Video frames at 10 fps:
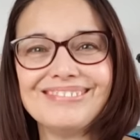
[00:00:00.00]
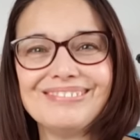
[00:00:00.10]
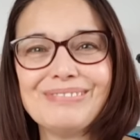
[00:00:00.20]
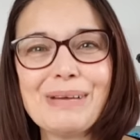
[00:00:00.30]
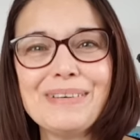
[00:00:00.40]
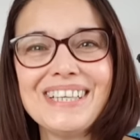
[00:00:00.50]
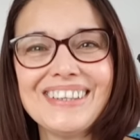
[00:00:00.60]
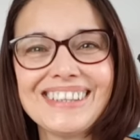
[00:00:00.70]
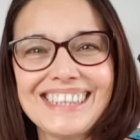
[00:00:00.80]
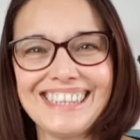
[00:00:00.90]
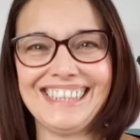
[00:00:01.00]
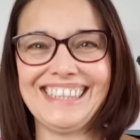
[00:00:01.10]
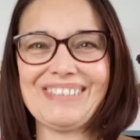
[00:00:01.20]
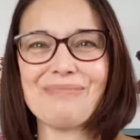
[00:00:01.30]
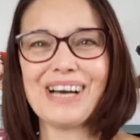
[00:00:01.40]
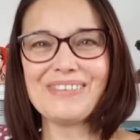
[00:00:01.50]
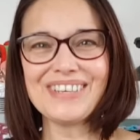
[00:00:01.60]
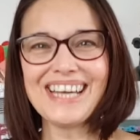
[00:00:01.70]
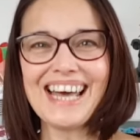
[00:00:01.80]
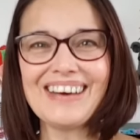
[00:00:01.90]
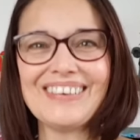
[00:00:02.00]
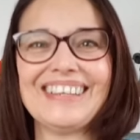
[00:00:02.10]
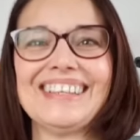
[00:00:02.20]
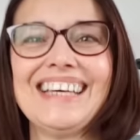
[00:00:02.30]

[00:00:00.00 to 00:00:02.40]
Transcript: Maybe not. Bye for now.